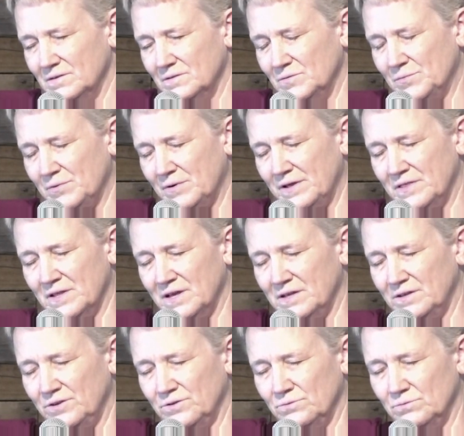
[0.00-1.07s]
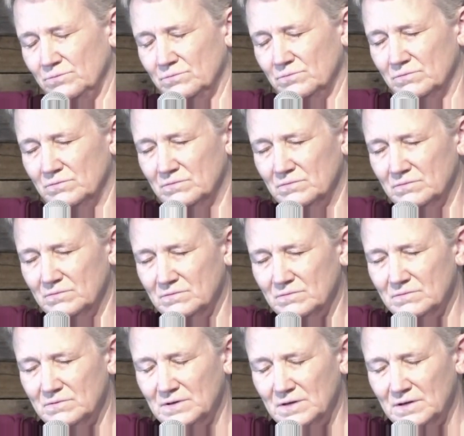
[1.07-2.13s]
We pray that you
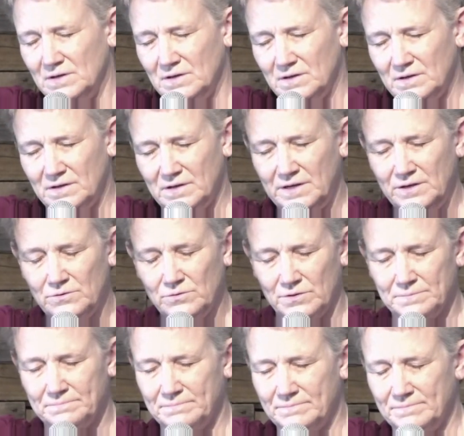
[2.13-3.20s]
heal them.